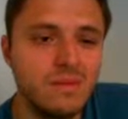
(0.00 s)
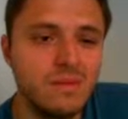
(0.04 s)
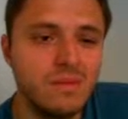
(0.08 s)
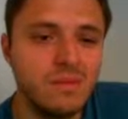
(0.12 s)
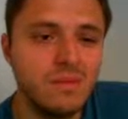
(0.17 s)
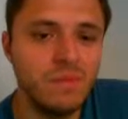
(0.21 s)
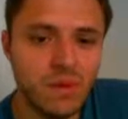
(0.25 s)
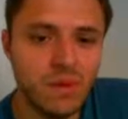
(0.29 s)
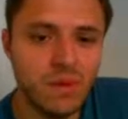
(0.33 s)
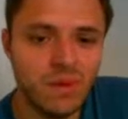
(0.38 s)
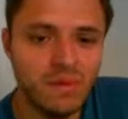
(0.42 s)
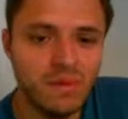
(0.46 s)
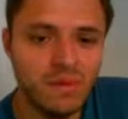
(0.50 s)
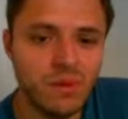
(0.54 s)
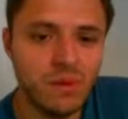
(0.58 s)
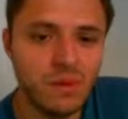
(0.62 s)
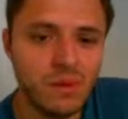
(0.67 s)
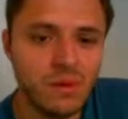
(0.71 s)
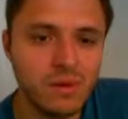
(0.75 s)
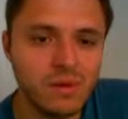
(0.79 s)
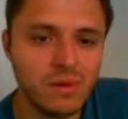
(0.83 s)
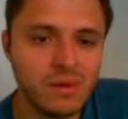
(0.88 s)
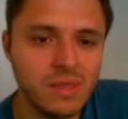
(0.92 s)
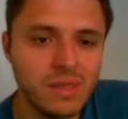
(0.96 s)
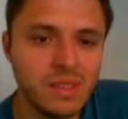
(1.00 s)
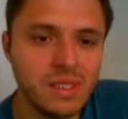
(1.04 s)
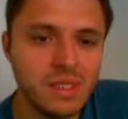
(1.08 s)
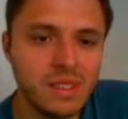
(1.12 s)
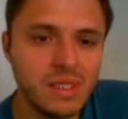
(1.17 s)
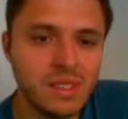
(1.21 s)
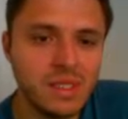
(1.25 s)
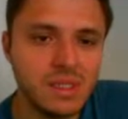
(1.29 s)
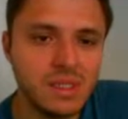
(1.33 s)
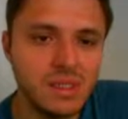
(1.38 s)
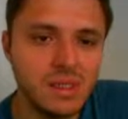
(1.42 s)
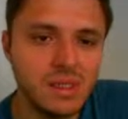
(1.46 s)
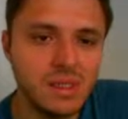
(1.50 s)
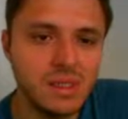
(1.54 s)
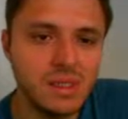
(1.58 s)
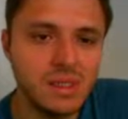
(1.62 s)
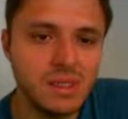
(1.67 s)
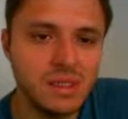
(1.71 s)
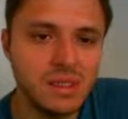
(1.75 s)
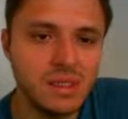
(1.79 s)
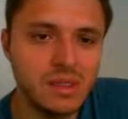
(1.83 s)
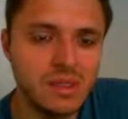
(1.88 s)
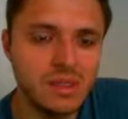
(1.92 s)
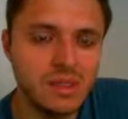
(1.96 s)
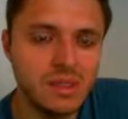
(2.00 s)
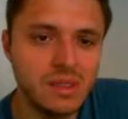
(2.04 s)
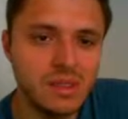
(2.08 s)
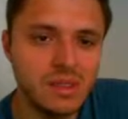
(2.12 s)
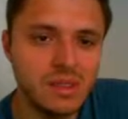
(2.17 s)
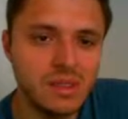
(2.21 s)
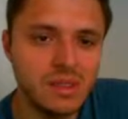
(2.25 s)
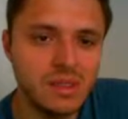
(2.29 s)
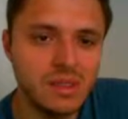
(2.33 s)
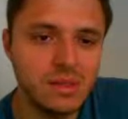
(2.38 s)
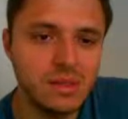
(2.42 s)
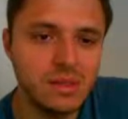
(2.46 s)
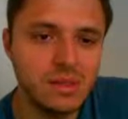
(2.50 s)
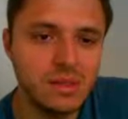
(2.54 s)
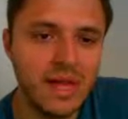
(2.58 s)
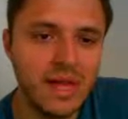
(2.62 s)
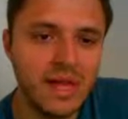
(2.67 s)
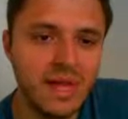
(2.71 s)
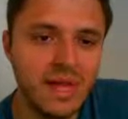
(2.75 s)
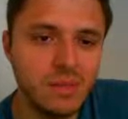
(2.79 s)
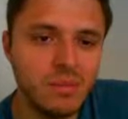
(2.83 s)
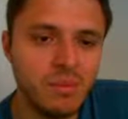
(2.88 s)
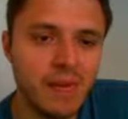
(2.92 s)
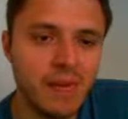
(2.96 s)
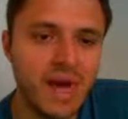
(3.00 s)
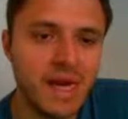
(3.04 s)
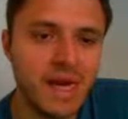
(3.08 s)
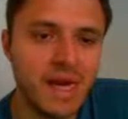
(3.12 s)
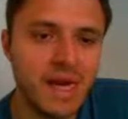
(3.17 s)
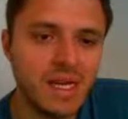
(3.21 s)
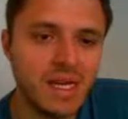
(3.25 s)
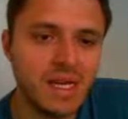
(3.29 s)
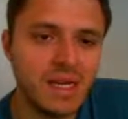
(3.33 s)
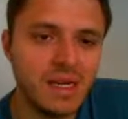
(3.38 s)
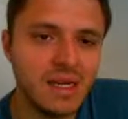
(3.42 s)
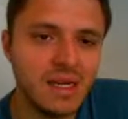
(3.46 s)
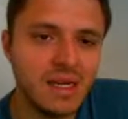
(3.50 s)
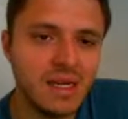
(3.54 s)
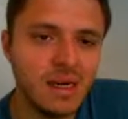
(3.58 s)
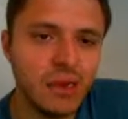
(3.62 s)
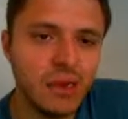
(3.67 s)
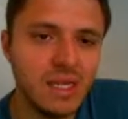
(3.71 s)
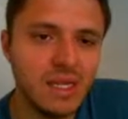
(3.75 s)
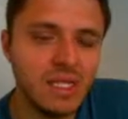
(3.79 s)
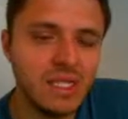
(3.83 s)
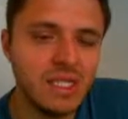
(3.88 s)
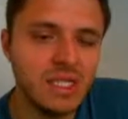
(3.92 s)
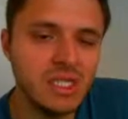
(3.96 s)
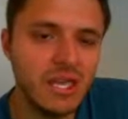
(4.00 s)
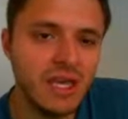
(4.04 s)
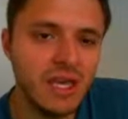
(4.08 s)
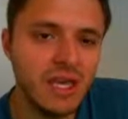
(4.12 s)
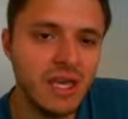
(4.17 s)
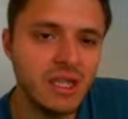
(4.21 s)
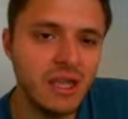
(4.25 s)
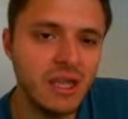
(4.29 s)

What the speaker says: b4 first, knight back, queen check.